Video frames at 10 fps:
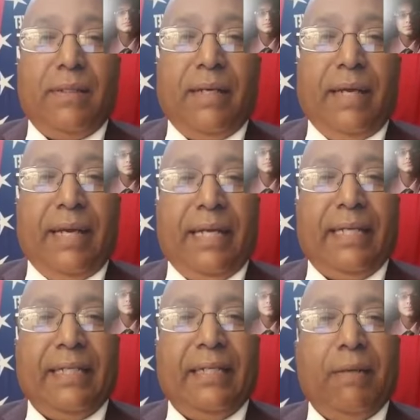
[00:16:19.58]

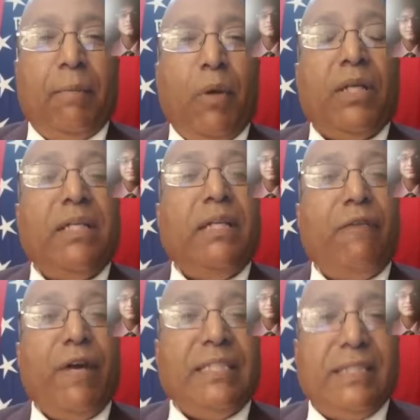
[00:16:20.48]
and bowling
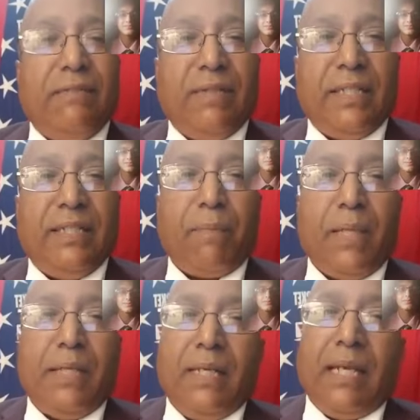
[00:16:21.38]
defensively,
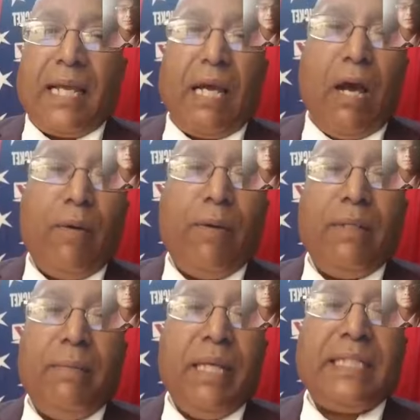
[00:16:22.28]
like how
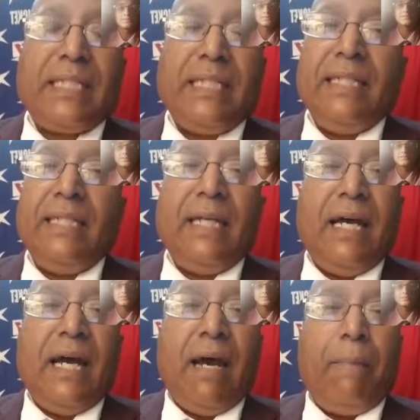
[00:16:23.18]
basically
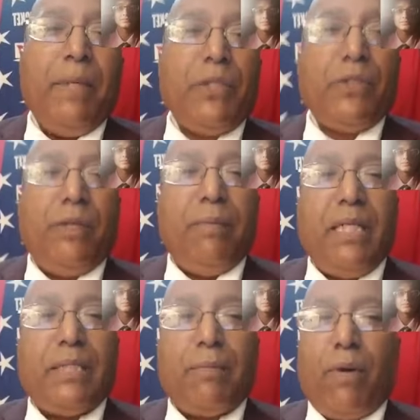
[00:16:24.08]
a pitcher in
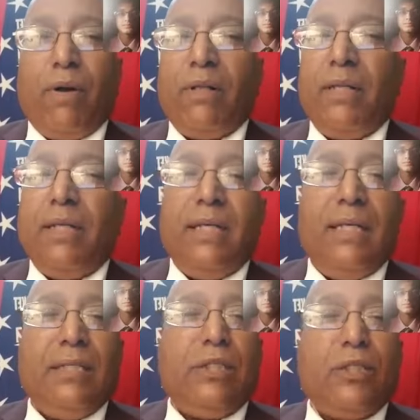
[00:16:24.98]
baseball
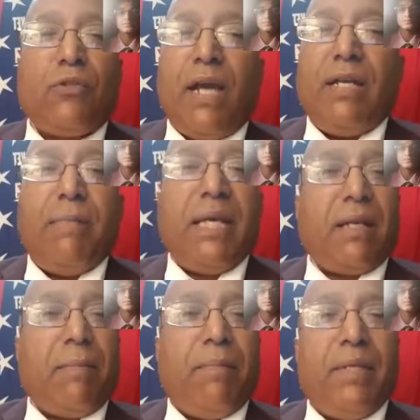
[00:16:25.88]
is just trying to make
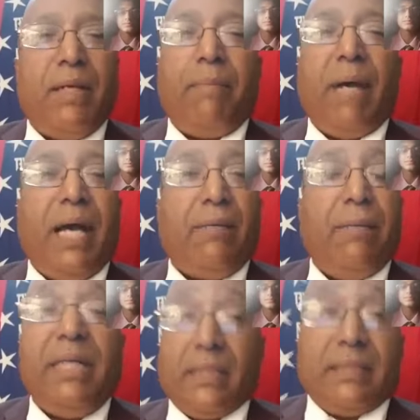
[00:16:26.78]
the batter
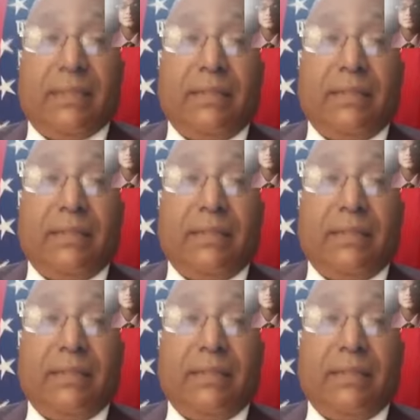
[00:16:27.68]
miss.